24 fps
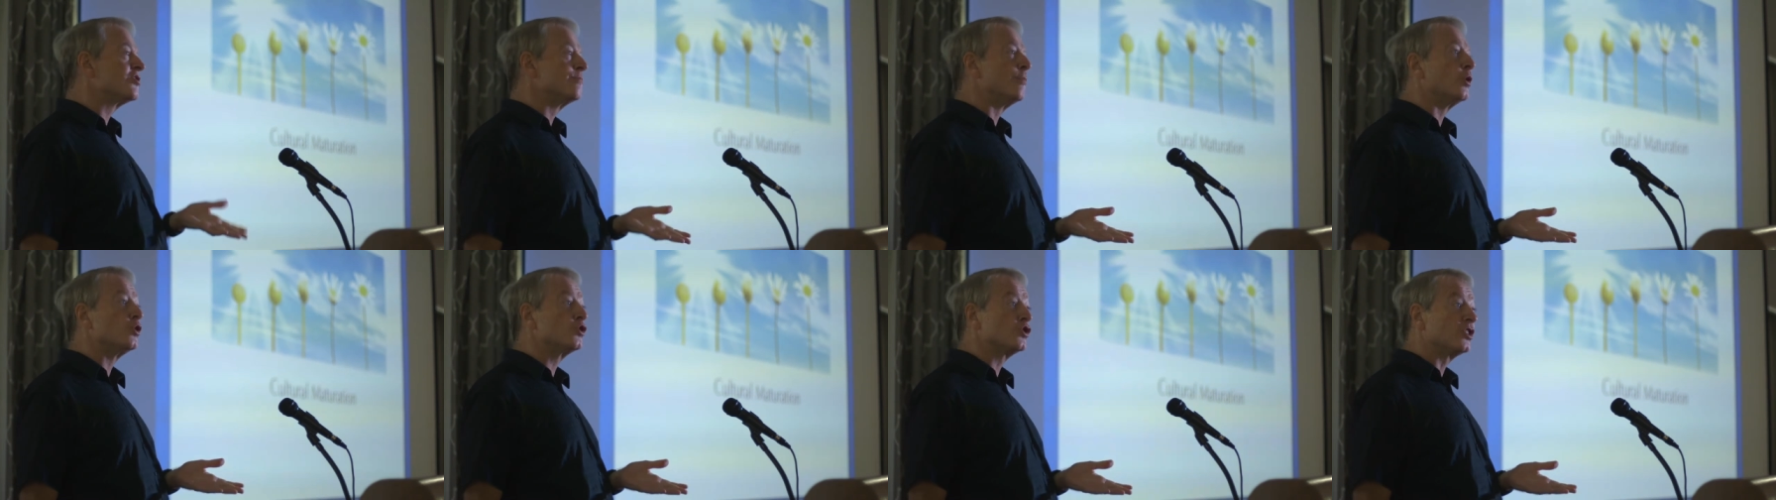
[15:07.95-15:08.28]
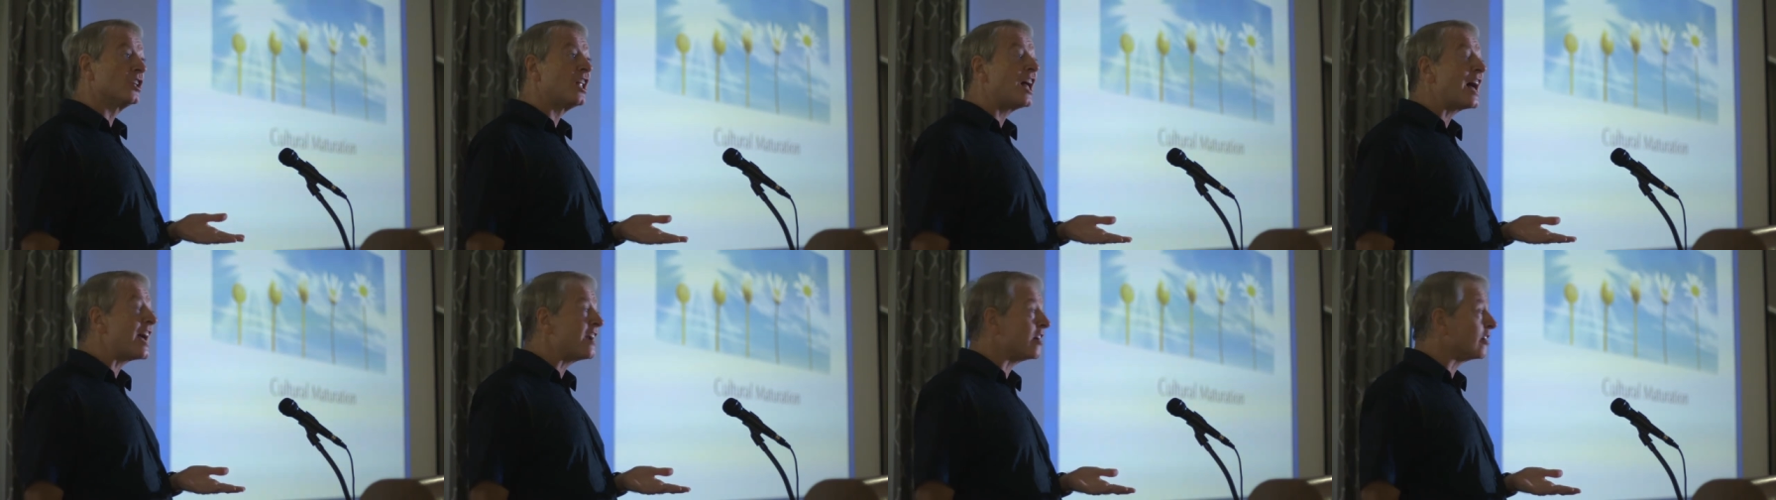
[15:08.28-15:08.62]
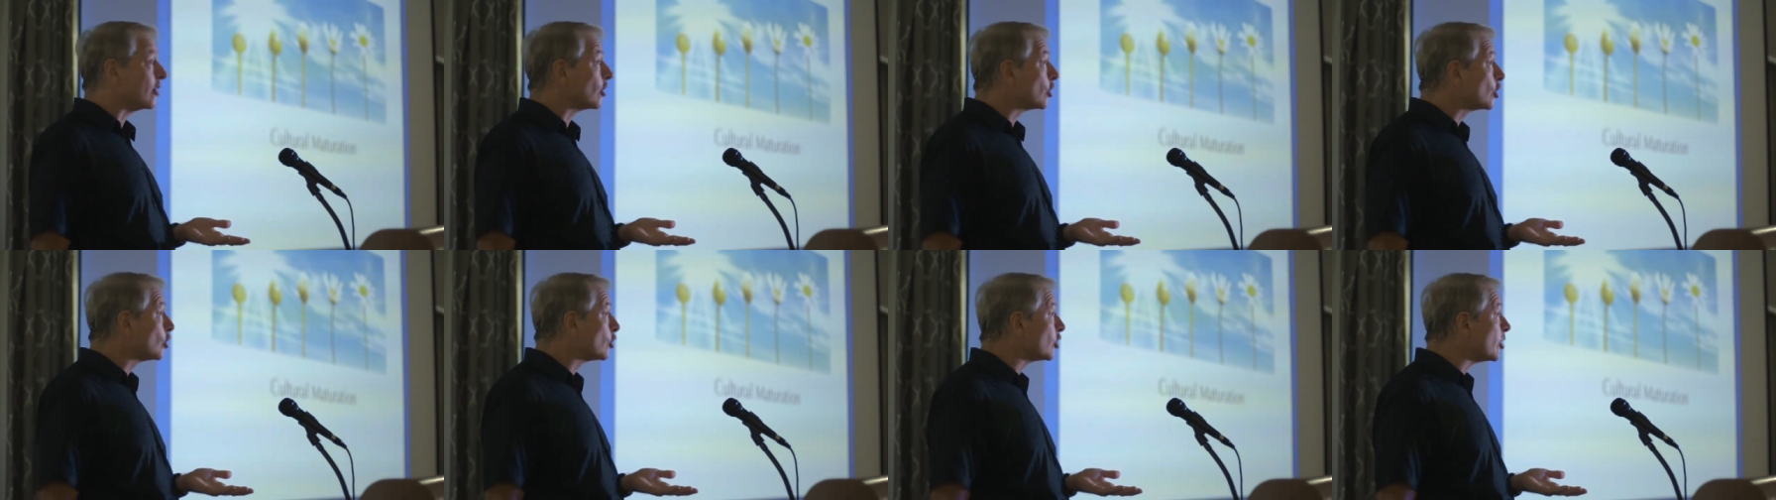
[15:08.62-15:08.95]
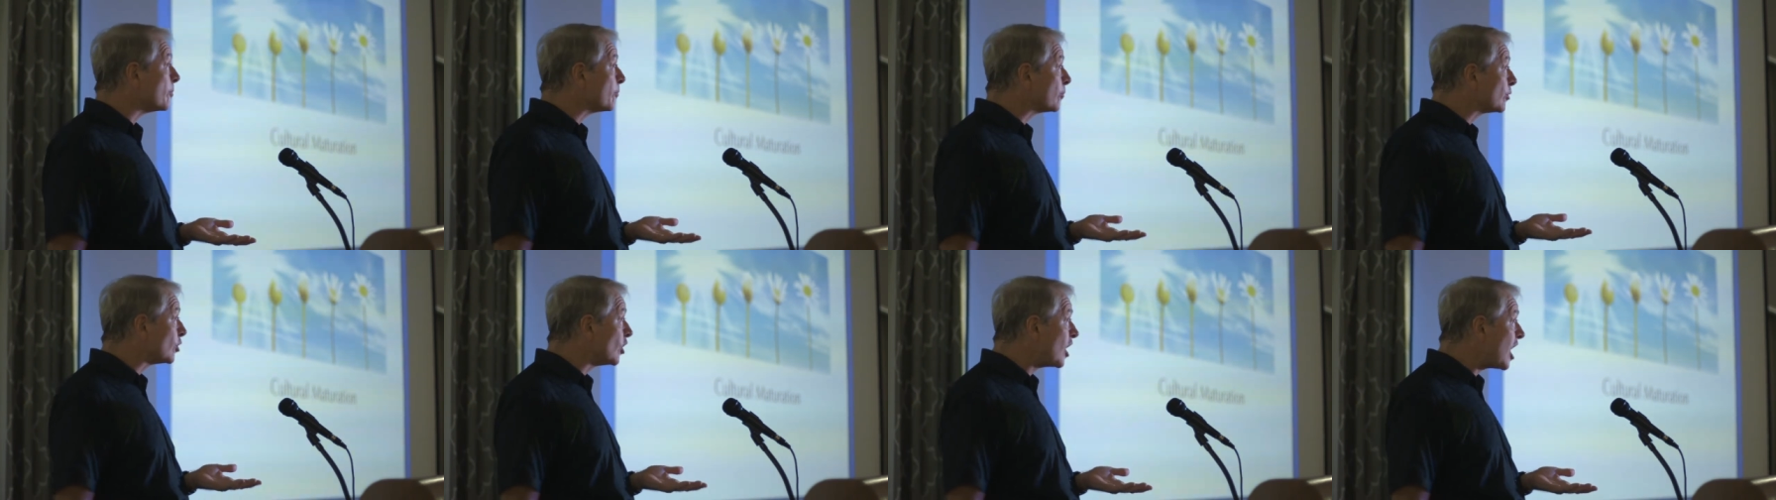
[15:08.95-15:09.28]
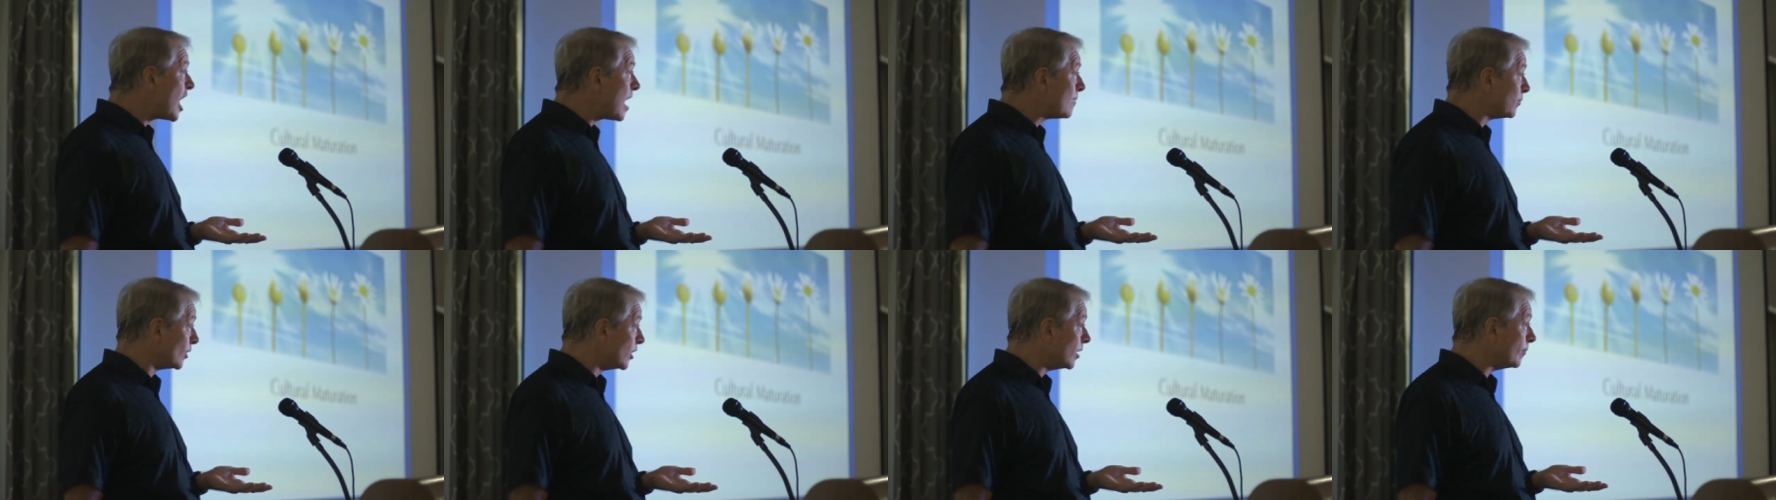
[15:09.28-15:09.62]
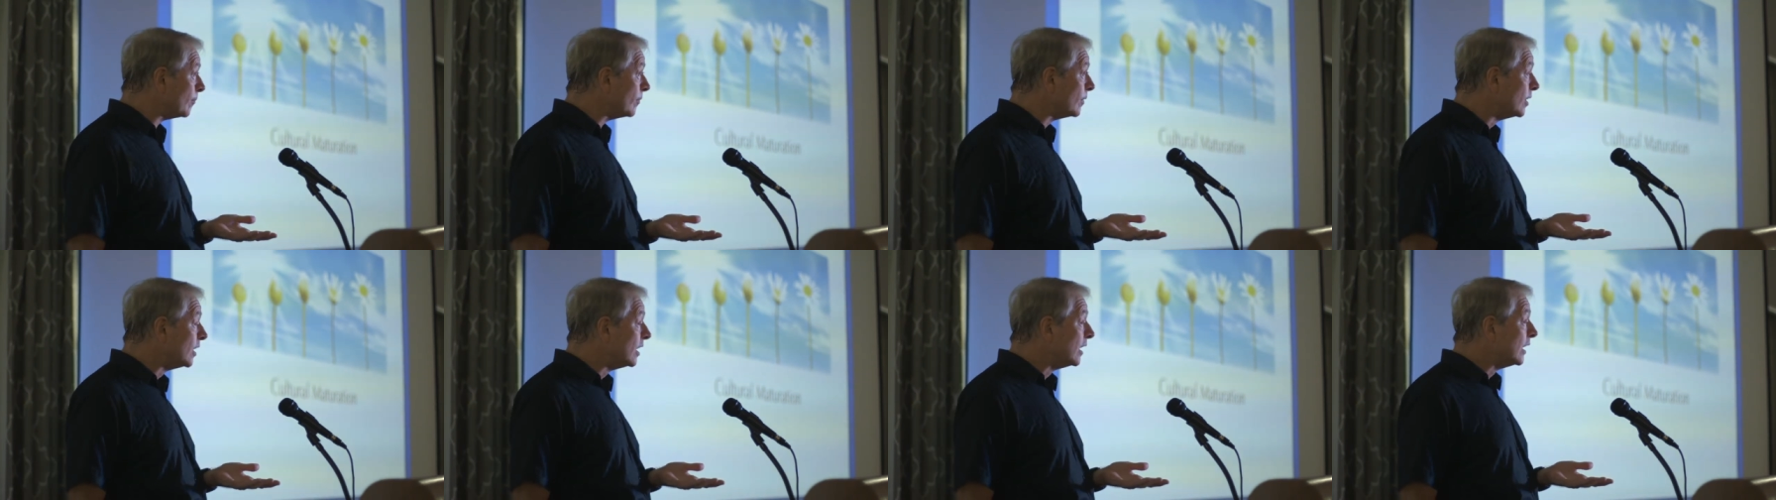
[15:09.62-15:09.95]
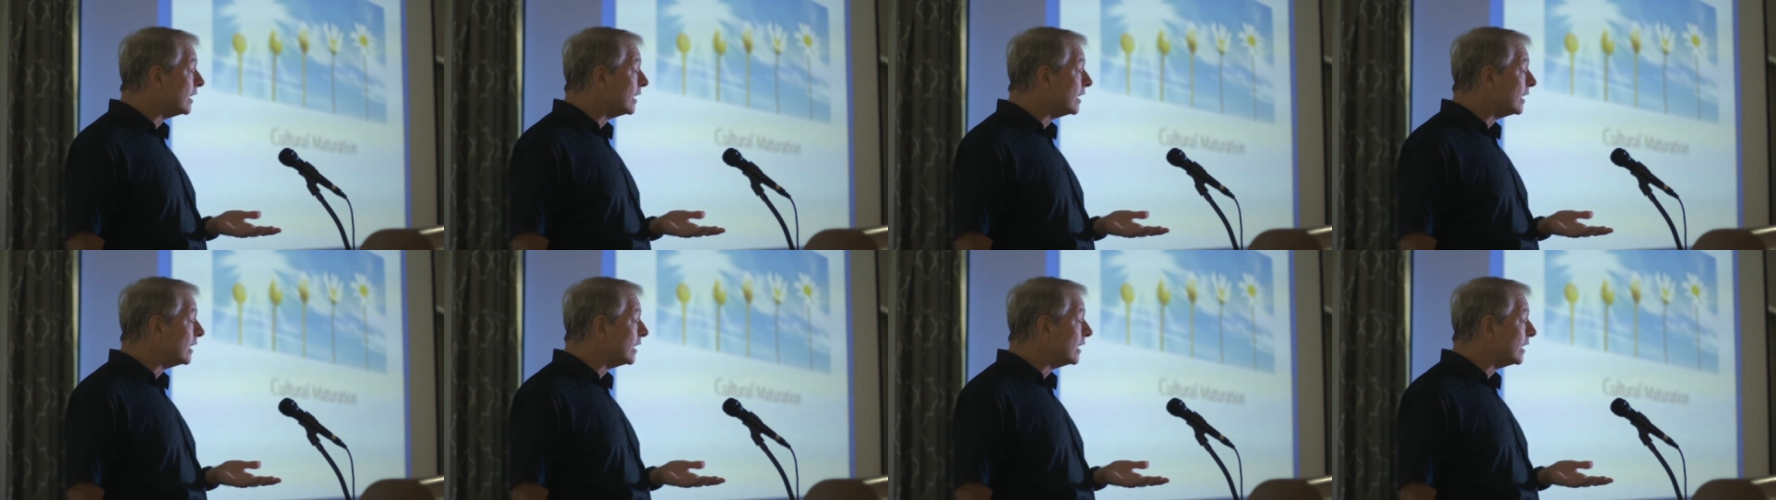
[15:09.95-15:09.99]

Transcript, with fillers: the most light on our current problem